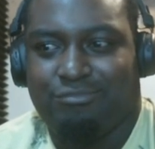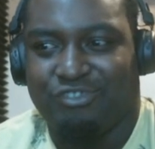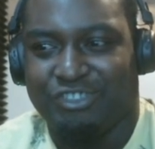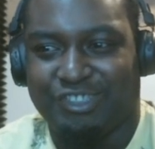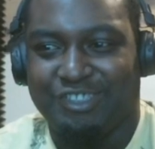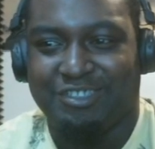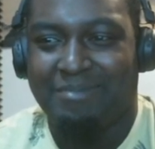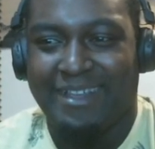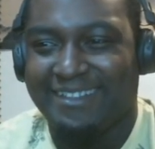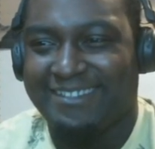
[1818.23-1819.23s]
just as a
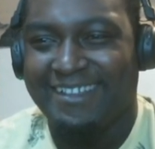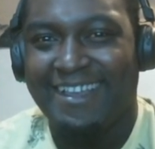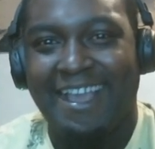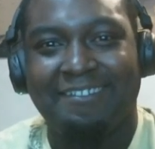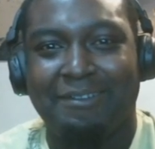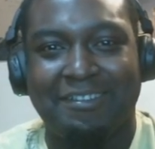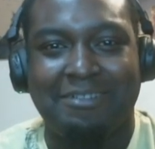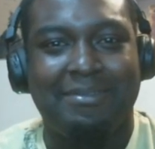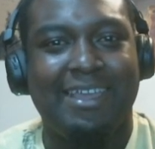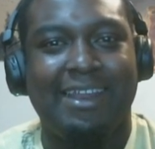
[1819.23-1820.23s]
menace as he was in
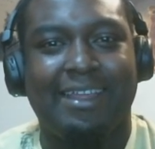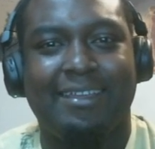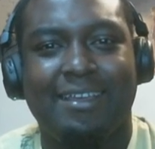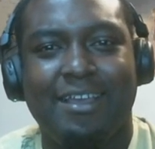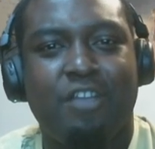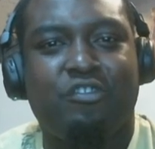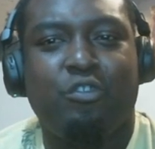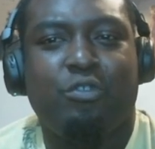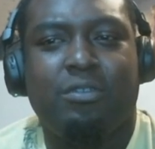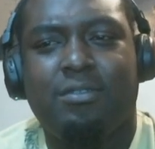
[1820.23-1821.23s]
the beginning.
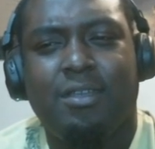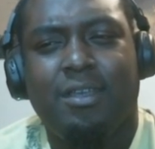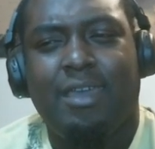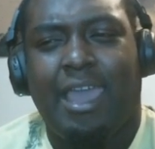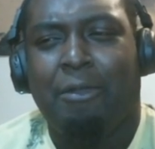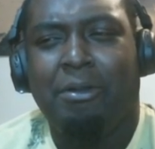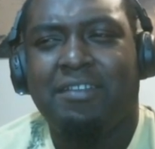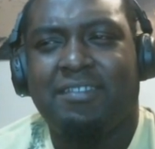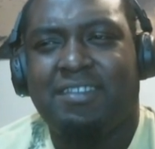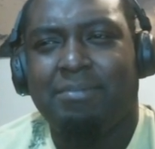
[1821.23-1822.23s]
So it really
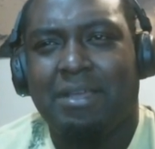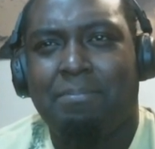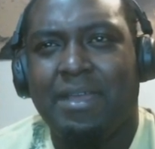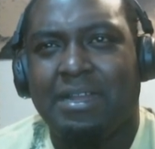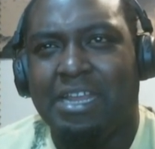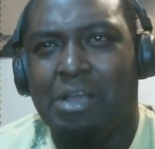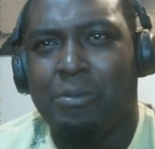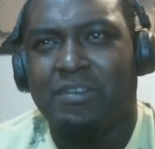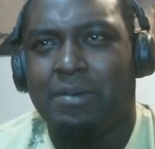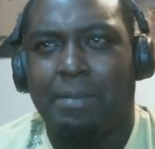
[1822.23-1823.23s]
doesn't seem like a big deal
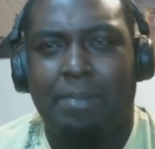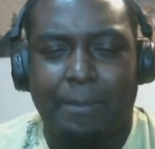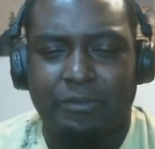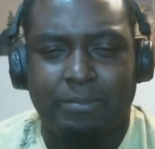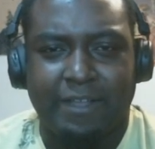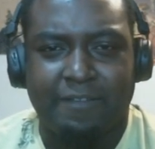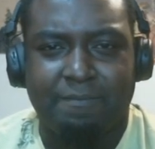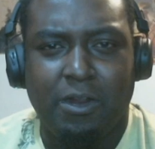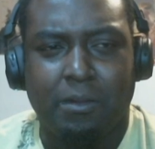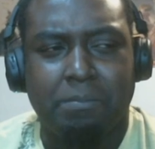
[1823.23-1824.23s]
when somebody pops a black
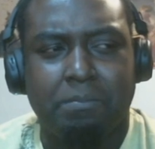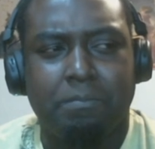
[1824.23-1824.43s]
sperm.